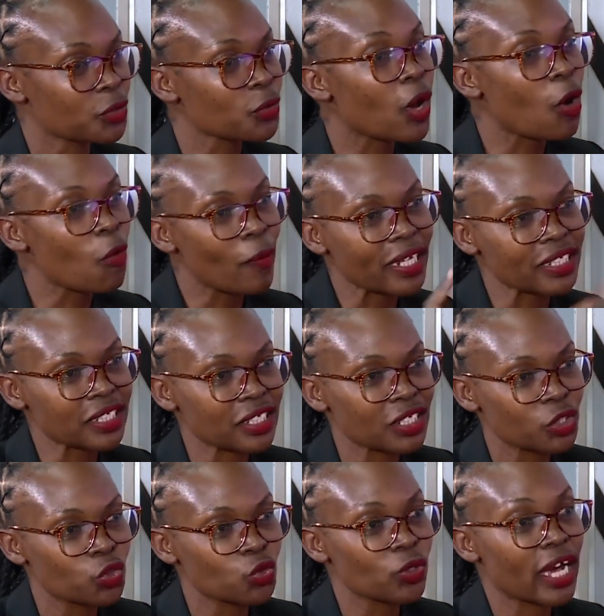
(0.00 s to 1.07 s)
So how much
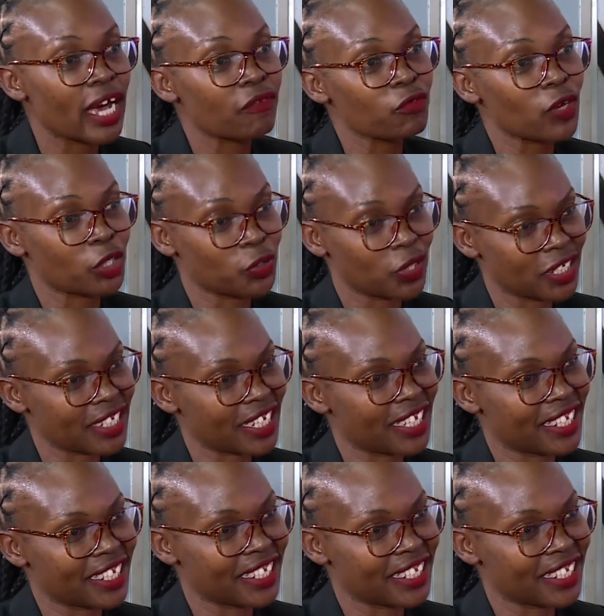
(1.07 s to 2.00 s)
sugar have you actually taken in?